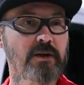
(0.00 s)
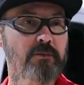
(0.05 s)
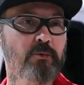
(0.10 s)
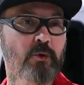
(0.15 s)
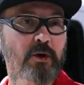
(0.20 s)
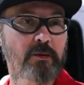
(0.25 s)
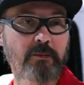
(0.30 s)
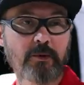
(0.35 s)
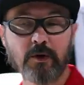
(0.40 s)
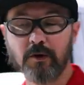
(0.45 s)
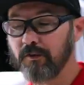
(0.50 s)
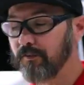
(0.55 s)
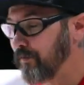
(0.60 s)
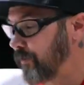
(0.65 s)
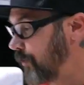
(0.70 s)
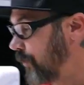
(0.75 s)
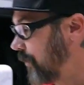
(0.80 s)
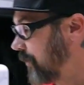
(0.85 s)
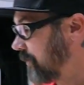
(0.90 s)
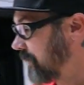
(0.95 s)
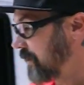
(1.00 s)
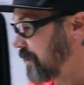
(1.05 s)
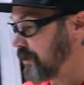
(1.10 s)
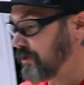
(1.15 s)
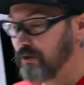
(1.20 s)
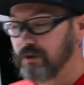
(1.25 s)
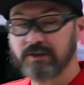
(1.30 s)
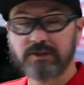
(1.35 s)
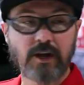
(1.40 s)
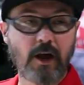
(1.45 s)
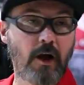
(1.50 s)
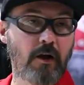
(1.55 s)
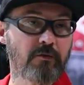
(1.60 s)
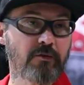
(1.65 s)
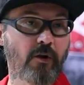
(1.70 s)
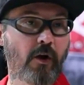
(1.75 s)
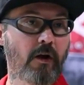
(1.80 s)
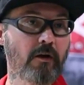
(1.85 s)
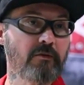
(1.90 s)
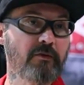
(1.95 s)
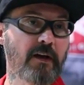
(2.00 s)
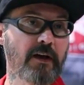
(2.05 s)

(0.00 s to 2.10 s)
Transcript: Jeep we built for the Chris Kyle Frog